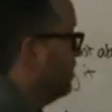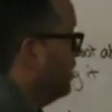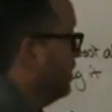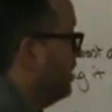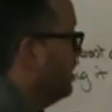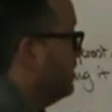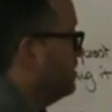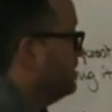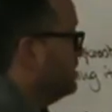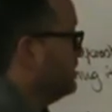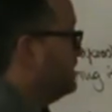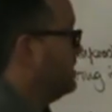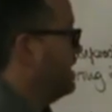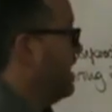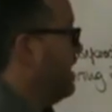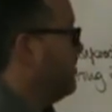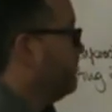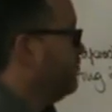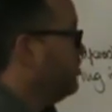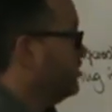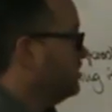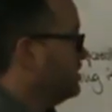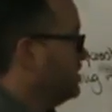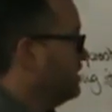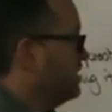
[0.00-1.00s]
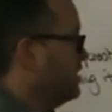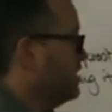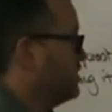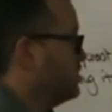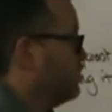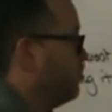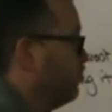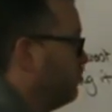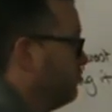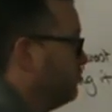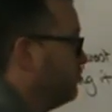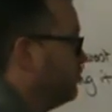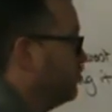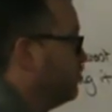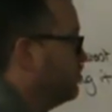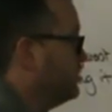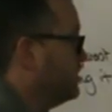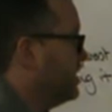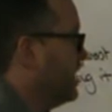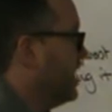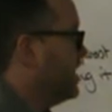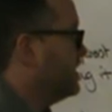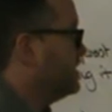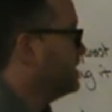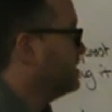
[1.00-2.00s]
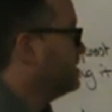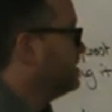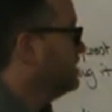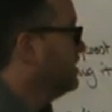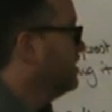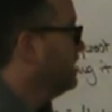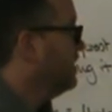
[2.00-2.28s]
It's separate to this whole process,